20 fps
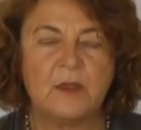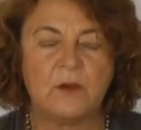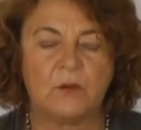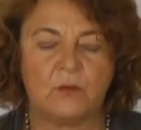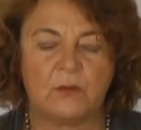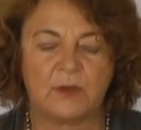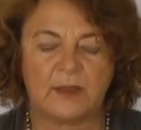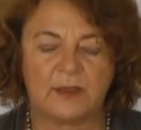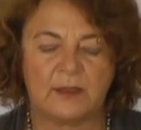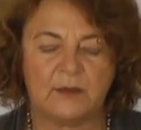
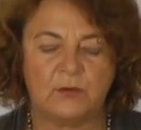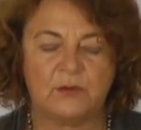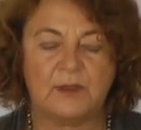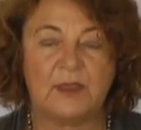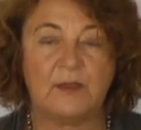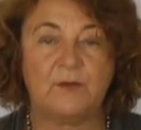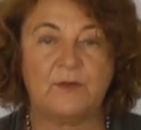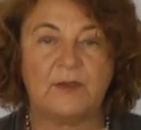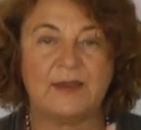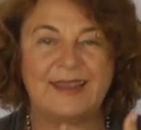or could
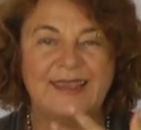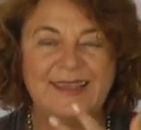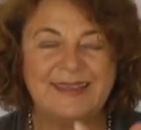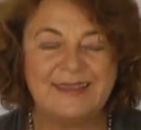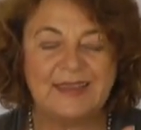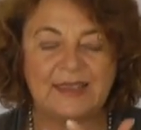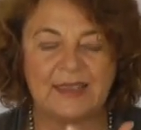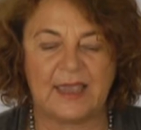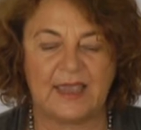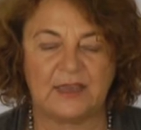give you an
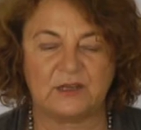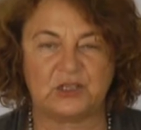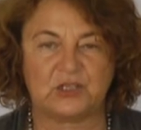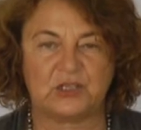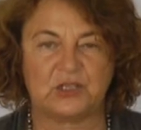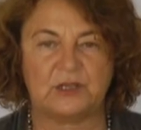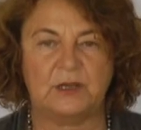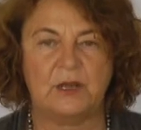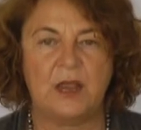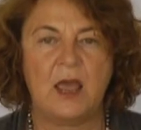
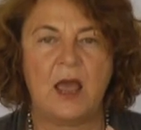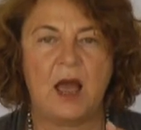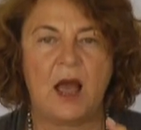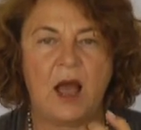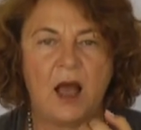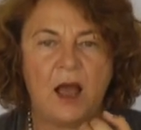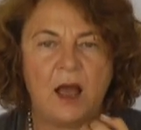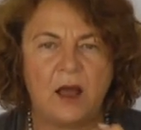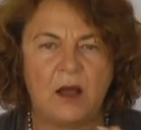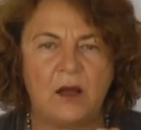indication
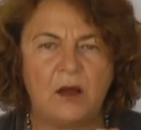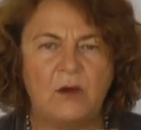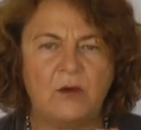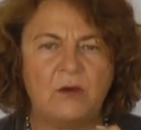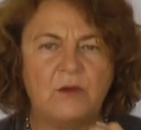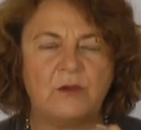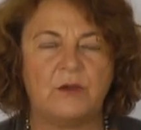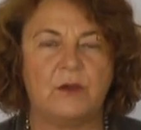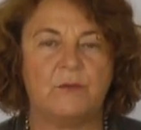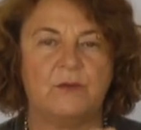
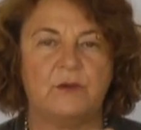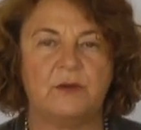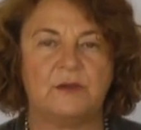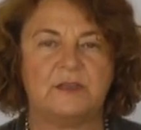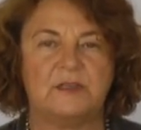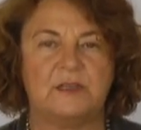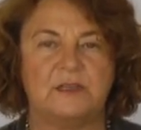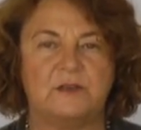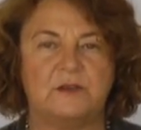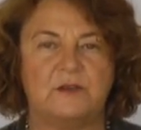how your work
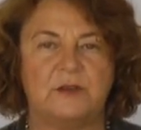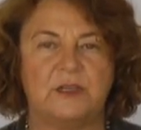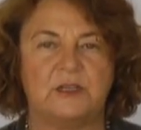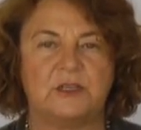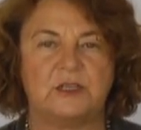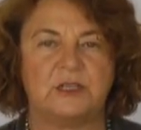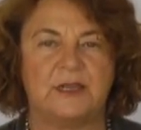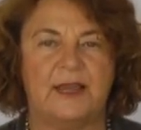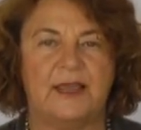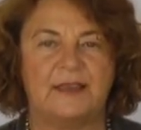
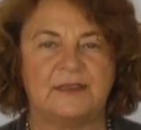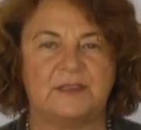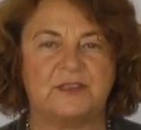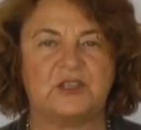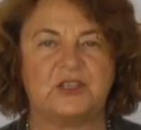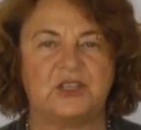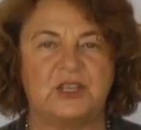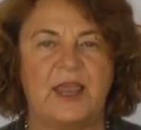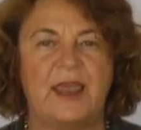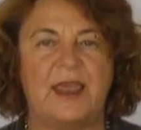situation has
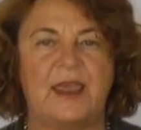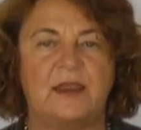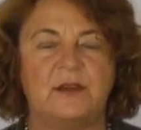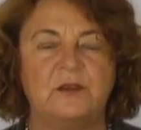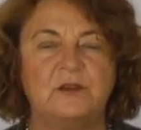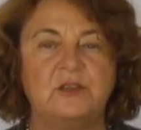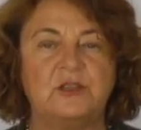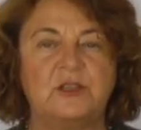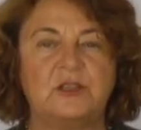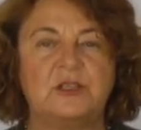
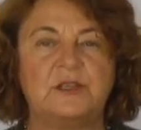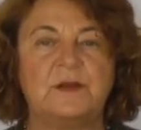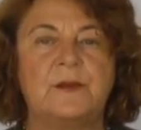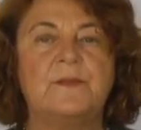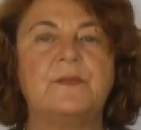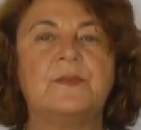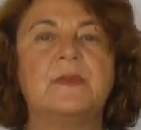changed